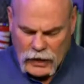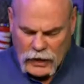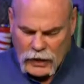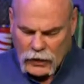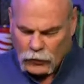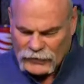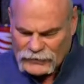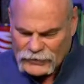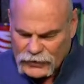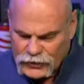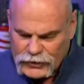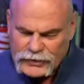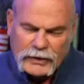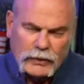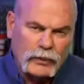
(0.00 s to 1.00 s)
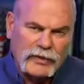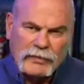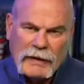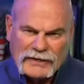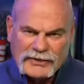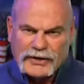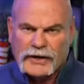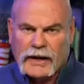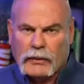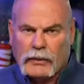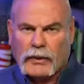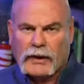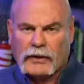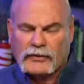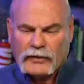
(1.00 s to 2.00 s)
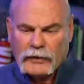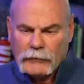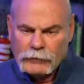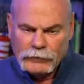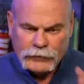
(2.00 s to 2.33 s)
Went to Houston with Master Networks,